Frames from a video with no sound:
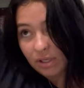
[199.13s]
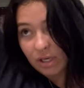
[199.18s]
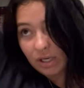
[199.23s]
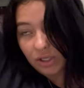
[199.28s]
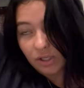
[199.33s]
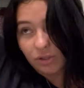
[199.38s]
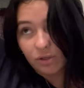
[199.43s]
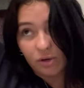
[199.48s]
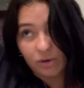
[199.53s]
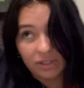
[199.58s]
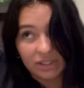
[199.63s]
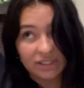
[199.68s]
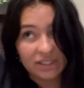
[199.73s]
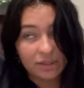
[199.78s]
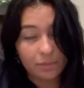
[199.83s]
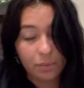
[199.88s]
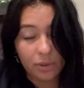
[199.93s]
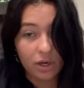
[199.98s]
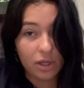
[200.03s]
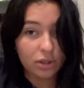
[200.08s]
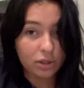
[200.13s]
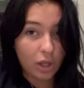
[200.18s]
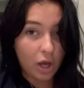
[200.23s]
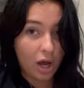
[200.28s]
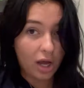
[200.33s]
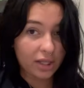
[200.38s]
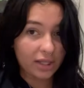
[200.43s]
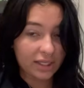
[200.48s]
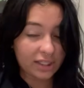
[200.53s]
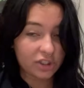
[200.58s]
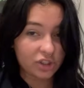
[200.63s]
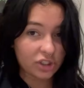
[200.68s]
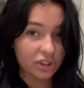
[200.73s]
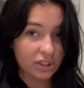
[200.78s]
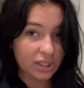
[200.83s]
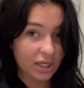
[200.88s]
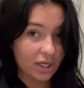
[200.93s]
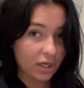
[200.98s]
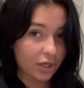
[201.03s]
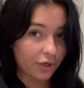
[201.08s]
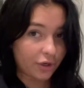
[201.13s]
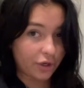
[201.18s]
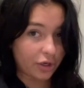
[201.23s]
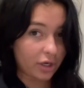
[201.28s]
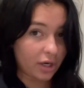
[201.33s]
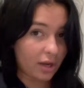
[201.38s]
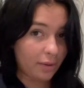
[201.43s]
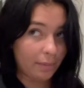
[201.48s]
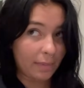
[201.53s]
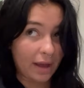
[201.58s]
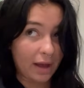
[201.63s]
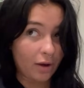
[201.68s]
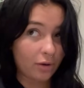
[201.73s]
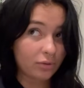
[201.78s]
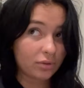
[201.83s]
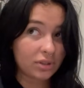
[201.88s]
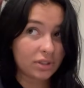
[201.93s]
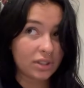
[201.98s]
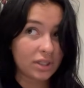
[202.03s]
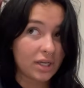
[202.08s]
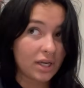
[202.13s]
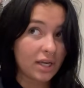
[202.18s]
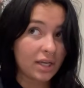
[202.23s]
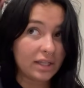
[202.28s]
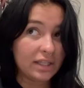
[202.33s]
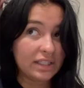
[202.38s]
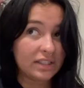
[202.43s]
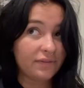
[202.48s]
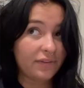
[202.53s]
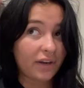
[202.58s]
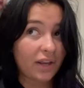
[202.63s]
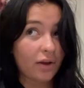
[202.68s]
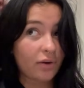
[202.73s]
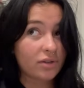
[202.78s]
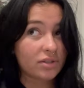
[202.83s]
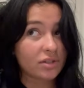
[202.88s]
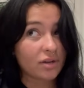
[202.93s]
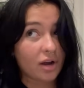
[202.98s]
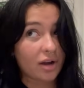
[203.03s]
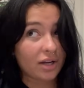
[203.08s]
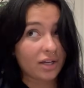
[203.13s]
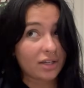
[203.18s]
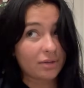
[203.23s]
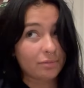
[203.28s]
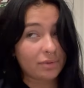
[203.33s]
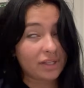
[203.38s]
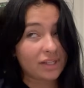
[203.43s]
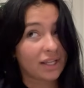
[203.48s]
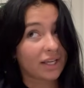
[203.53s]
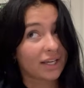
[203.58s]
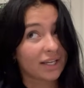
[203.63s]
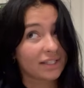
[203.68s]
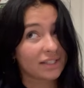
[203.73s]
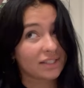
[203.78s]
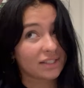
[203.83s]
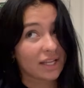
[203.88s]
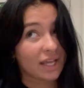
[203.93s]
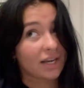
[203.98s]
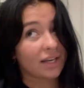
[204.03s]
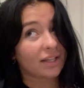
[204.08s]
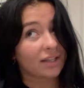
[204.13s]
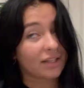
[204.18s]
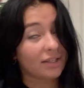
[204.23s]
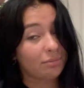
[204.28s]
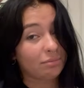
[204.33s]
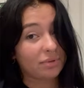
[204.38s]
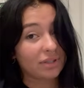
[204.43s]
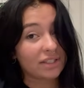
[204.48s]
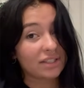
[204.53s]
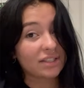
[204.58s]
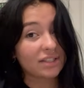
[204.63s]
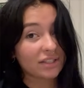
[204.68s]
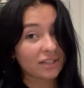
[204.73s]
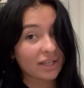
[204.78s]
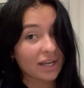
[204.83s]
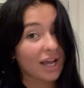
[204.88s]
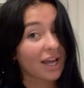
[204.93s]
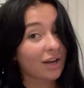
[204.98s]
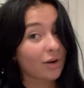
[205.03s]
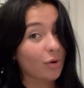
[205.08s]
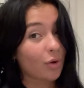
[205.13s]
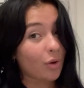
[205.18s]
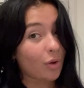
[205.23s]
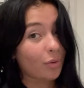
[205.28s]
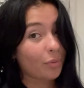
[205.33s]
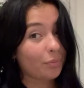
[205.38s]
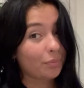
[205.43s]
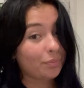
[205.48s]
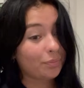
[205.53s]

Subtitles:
You don't need to put a lot, like just like a good amount. This video is not gonna be like aesthetically pleasing at all.